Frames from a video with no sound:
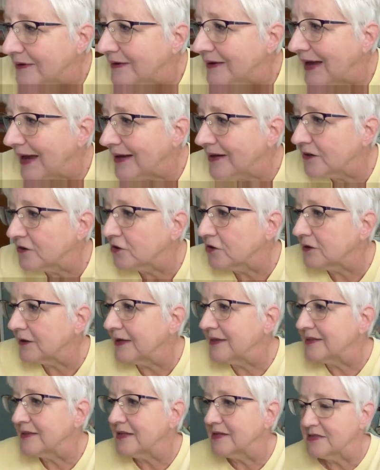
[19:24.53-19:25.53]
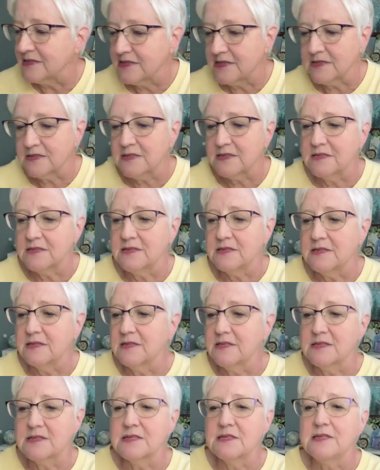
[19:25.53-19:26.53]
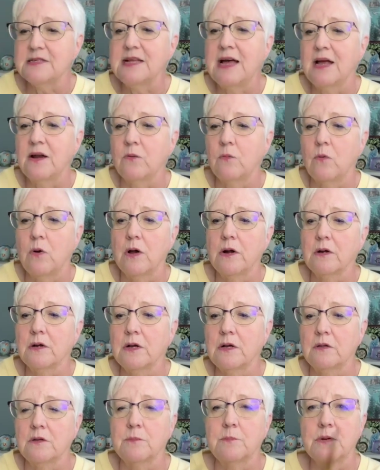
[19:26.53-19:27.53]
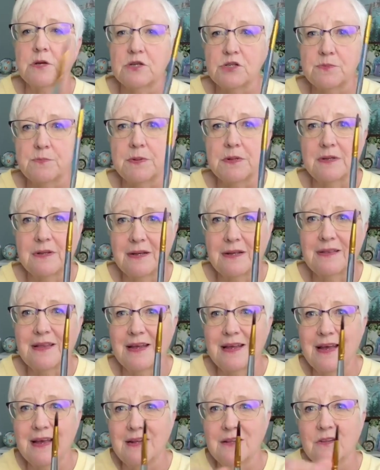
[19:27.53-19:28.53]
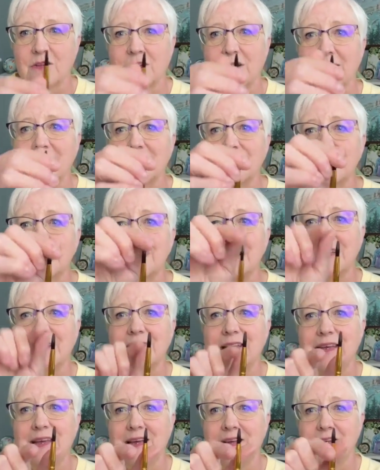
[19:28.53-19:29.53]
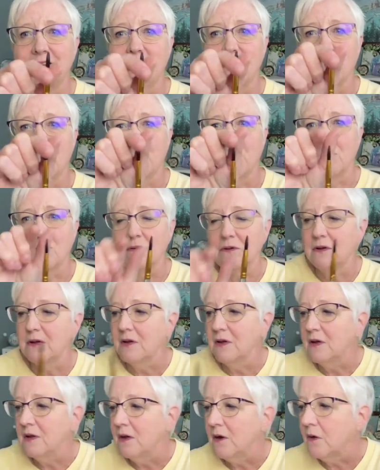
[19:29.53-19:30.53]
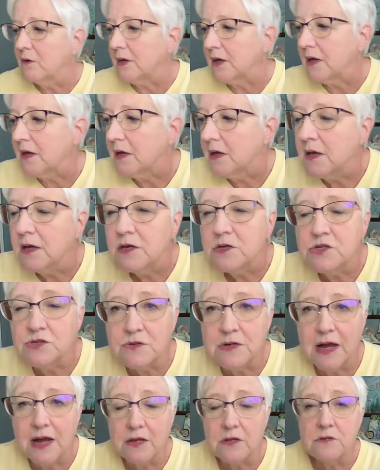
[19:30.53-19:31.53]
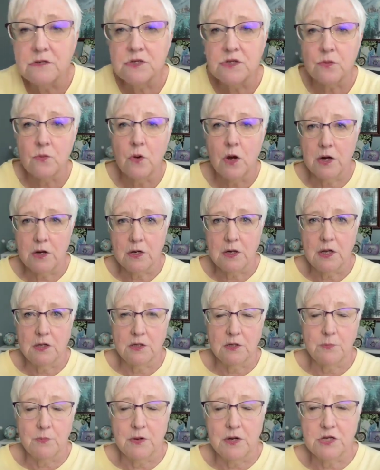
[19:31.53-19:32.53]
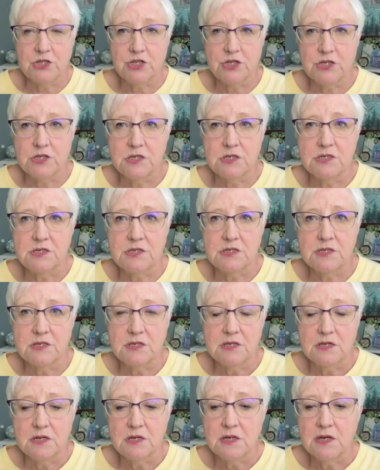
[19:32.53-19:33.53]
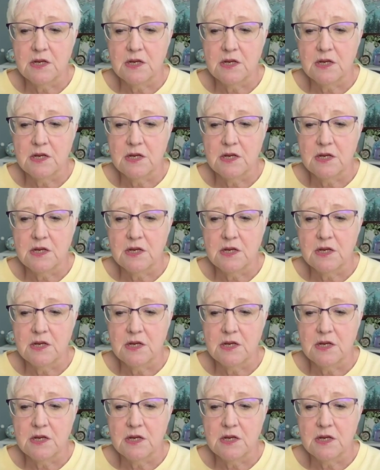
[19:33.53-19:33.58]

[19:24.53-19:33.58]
they kind of look like this. This is not a watercolor brush, but they kind of look like this on the end, you know. Okay, do not use your watercolor brushes